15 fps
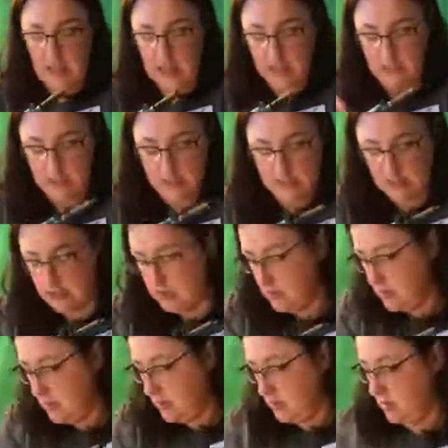
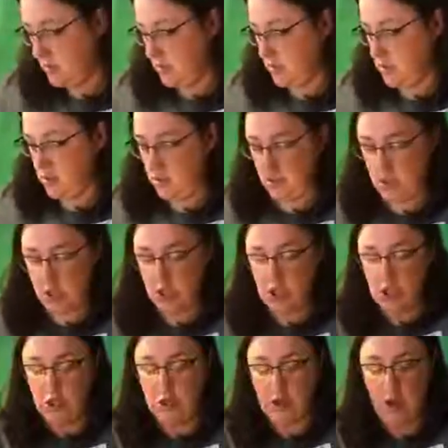And
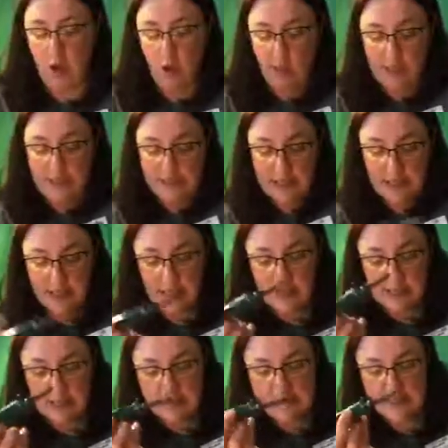you can always,
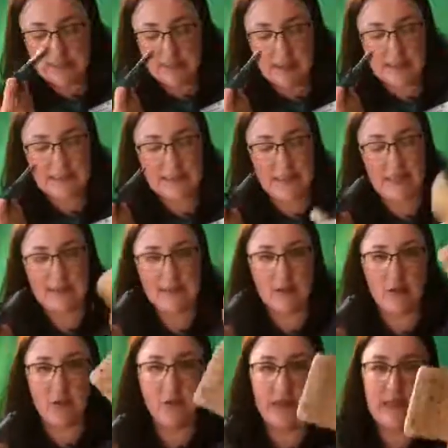this is my
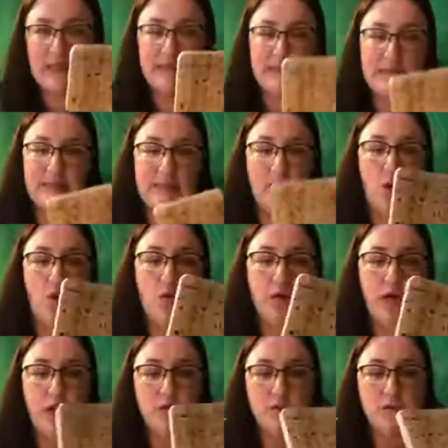tester piece. This is an
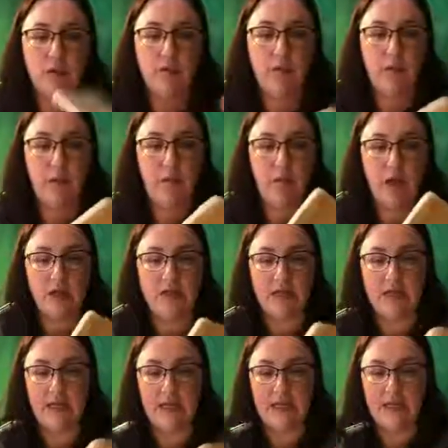old coaster from a
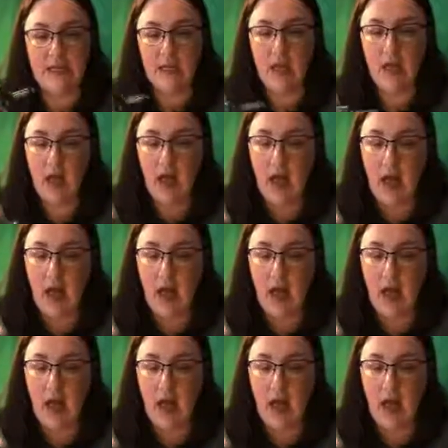project that I did.